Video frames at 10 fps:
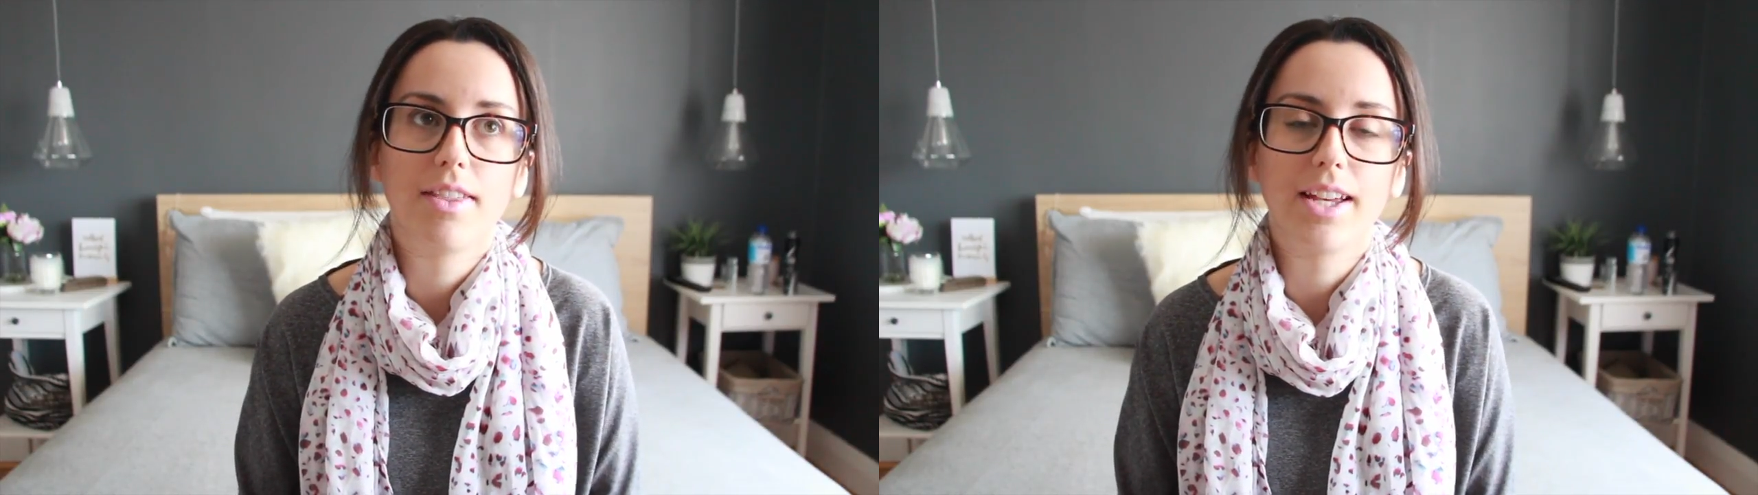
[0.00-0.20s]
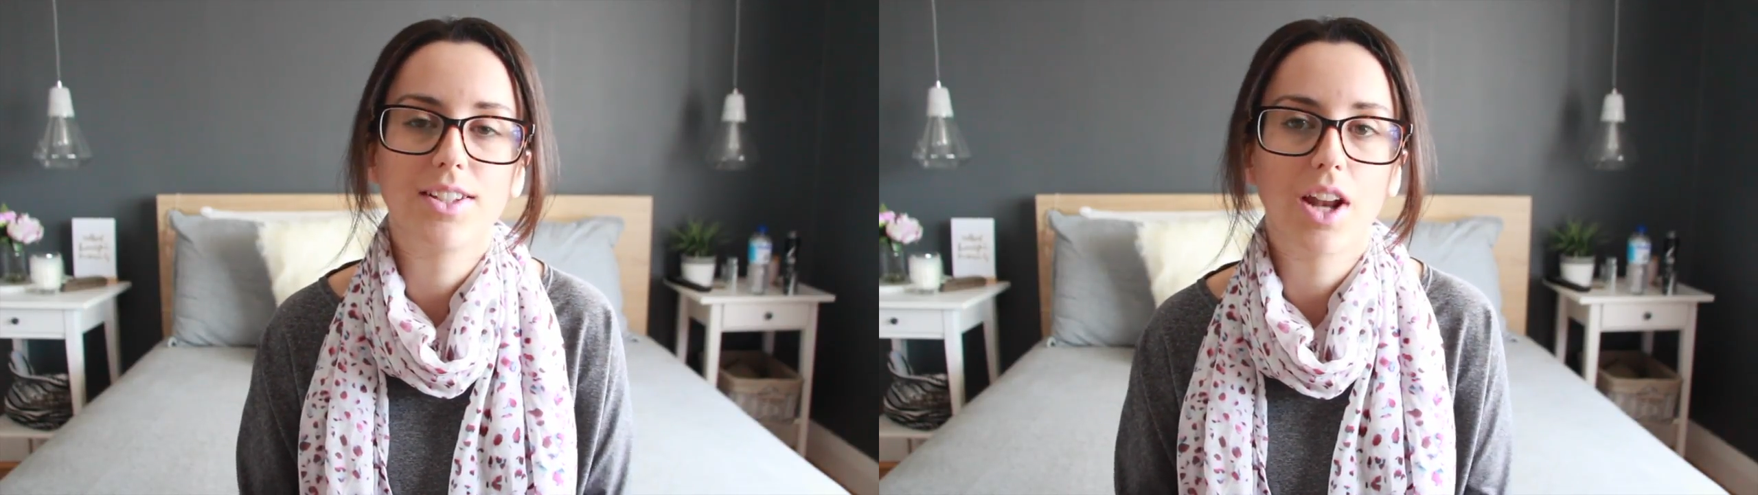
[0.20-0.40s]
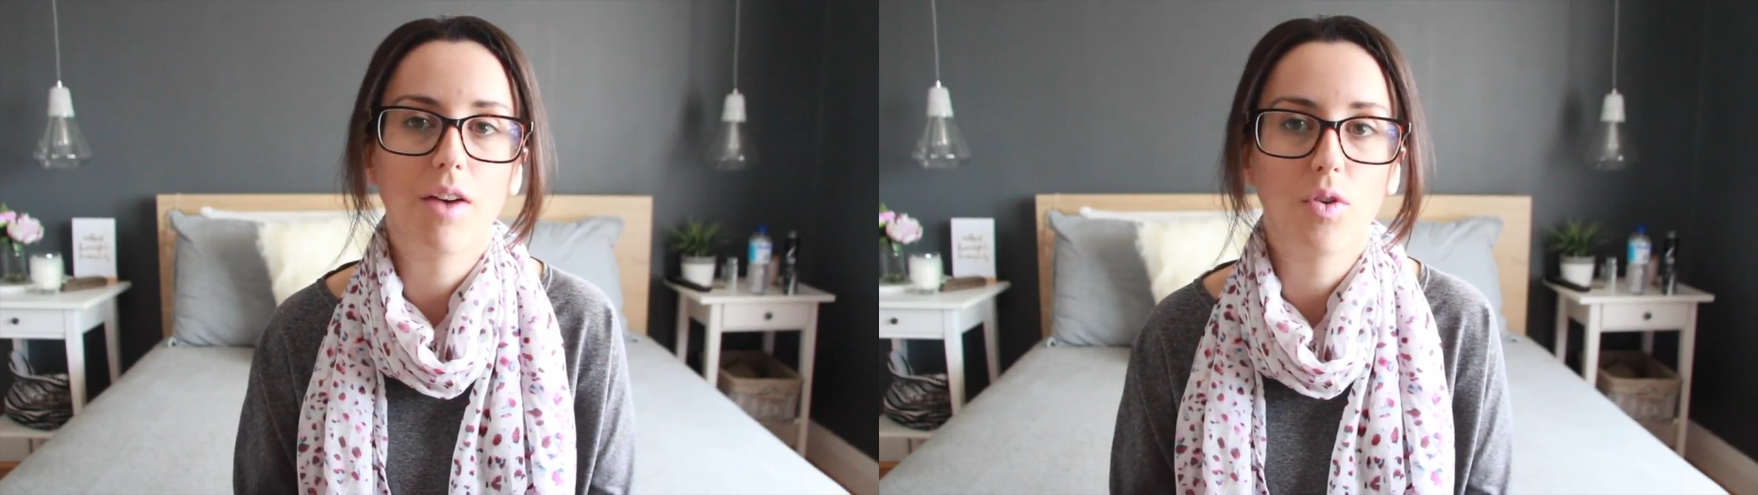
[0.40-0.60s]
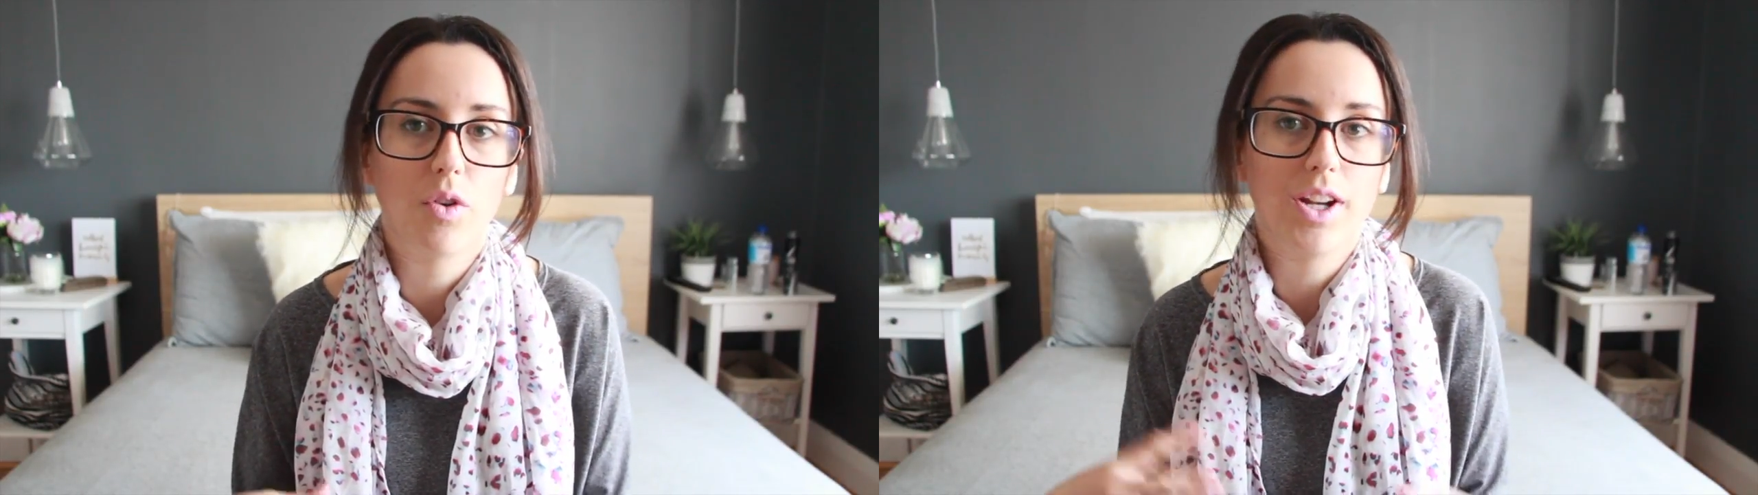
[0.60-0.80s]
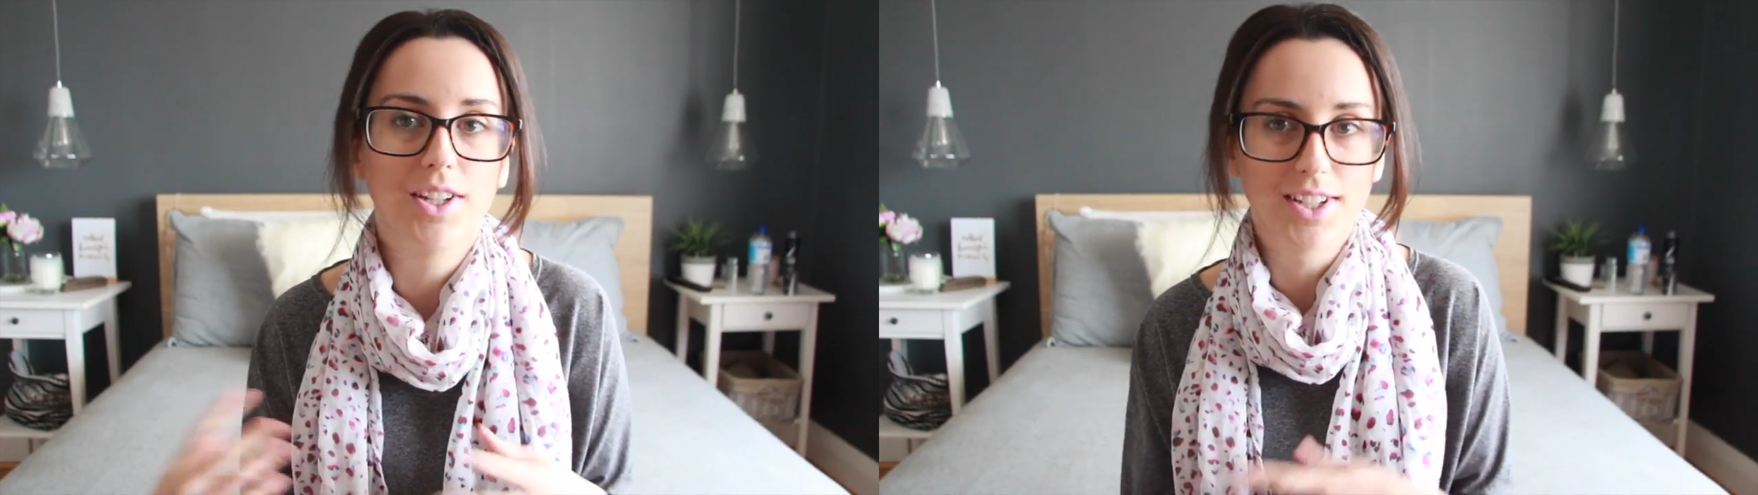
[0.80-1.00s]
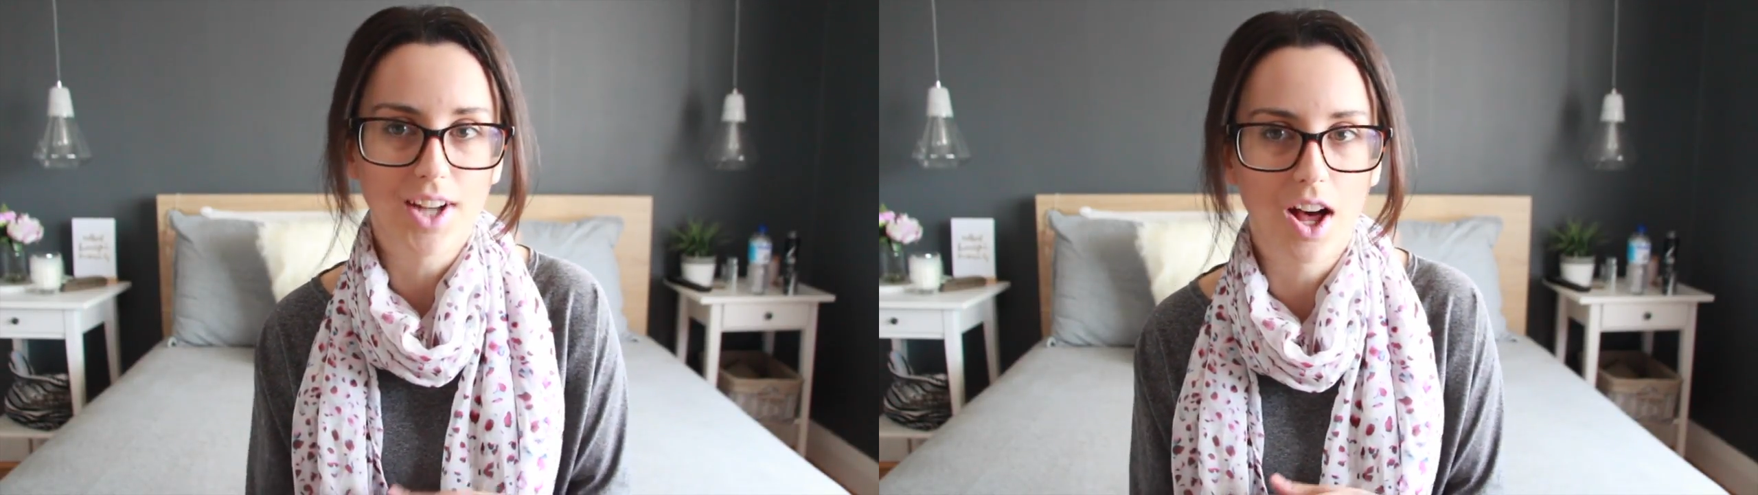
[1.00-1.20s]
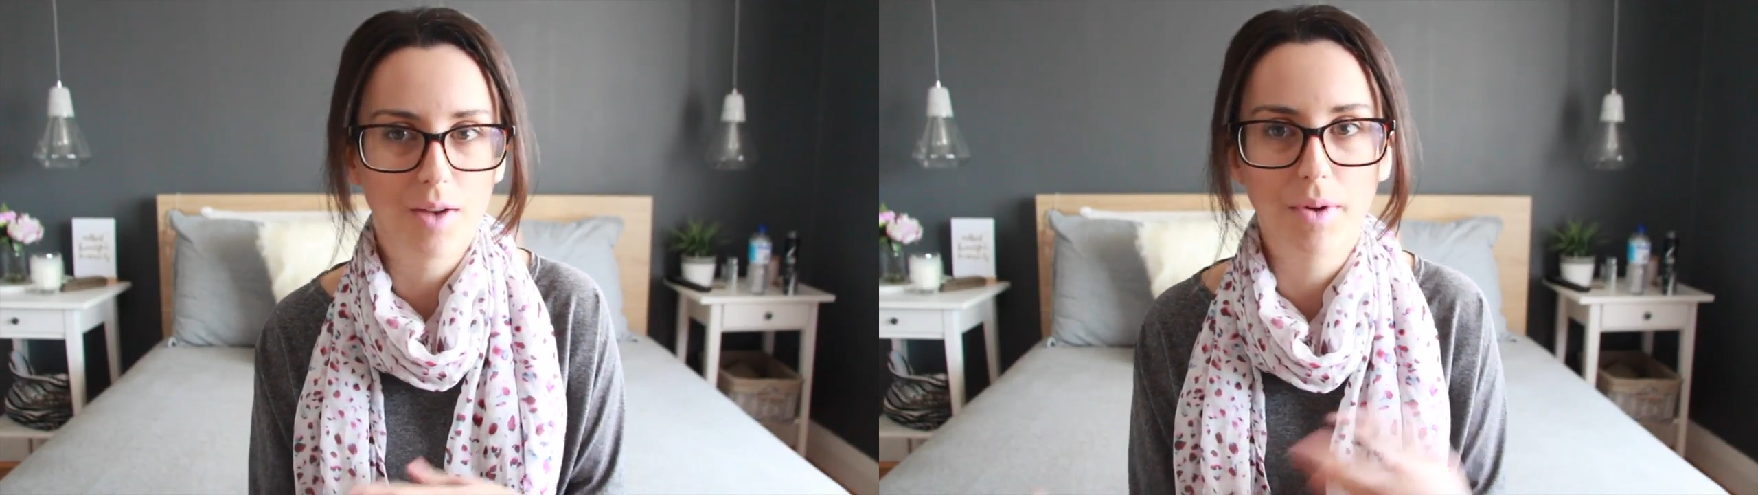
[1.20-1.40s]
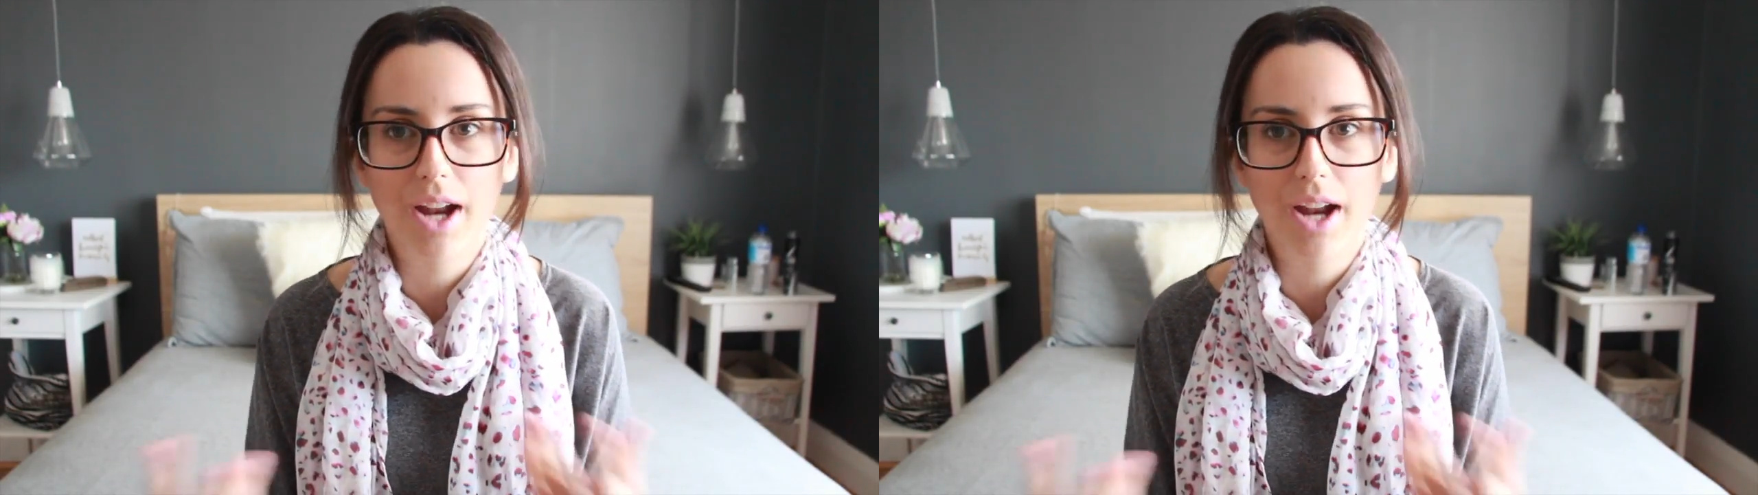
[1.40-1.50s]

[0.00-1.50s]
things that I've already started